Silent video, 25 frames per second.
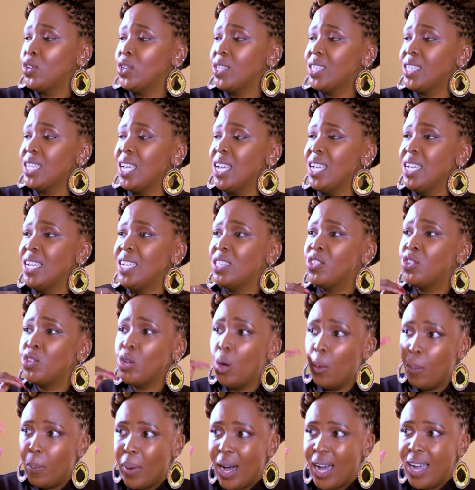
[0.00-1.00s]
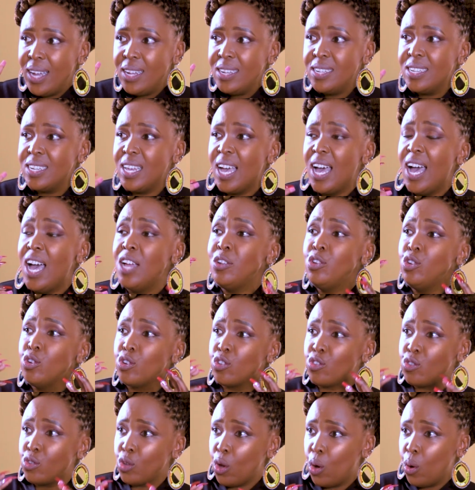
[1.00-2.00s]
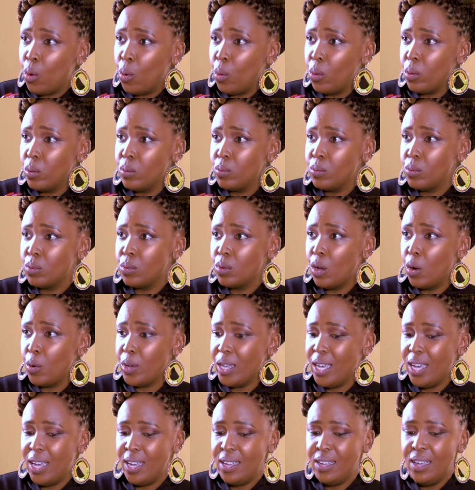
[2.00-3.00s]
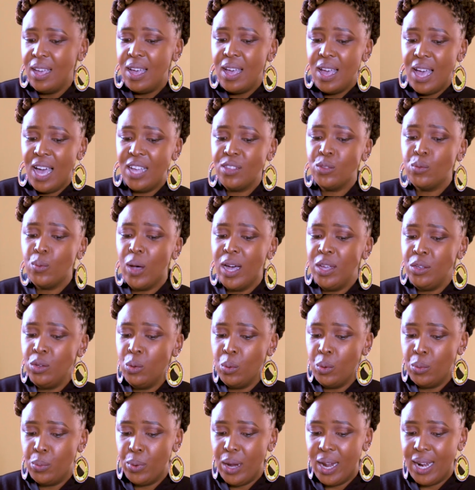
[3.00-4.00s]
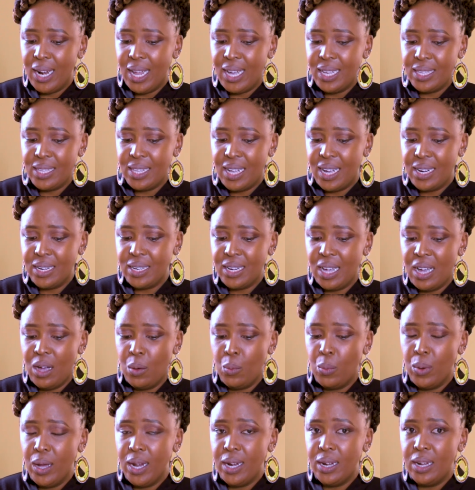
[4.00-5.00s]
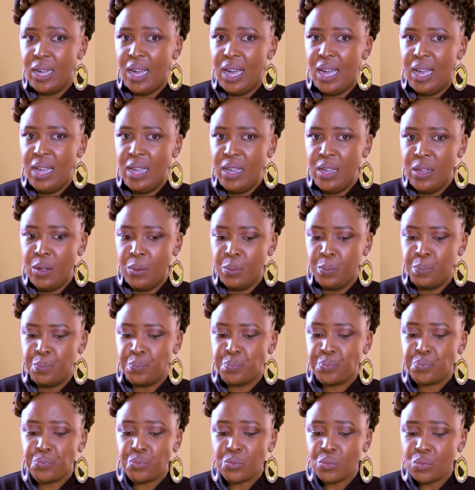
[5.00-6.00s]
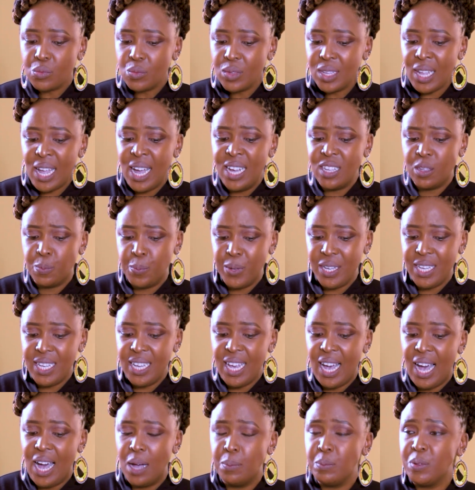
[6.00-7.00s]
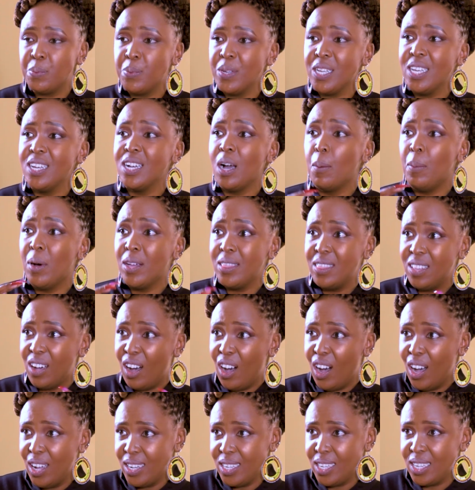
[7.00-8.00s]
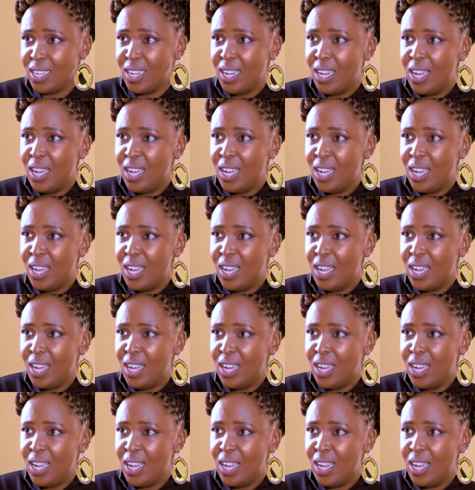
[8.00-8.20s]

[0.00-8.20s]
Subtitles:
Say it's your mind and your soul. Okay? Hence why you will realize that when I speak here, I'm speaking about the heart.